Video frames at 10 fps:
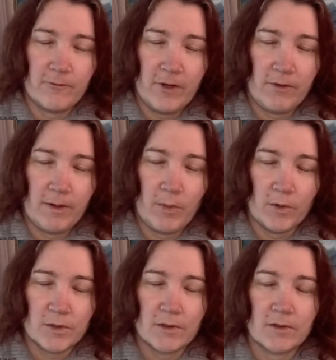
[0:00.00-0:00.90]
Very
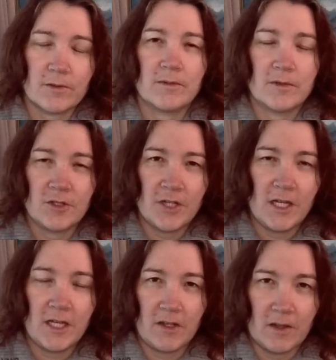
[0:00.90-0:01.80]
important.
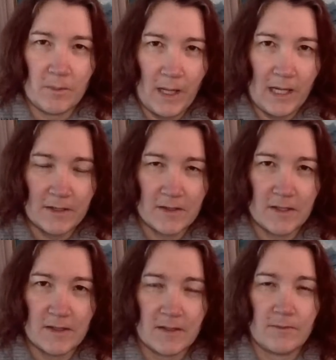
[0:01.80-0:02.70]
Check the
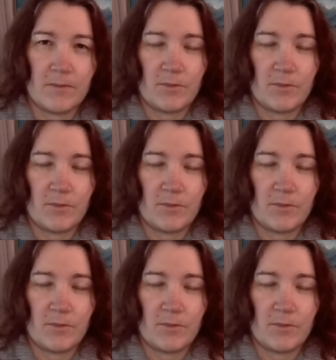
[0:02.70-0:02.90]
balances.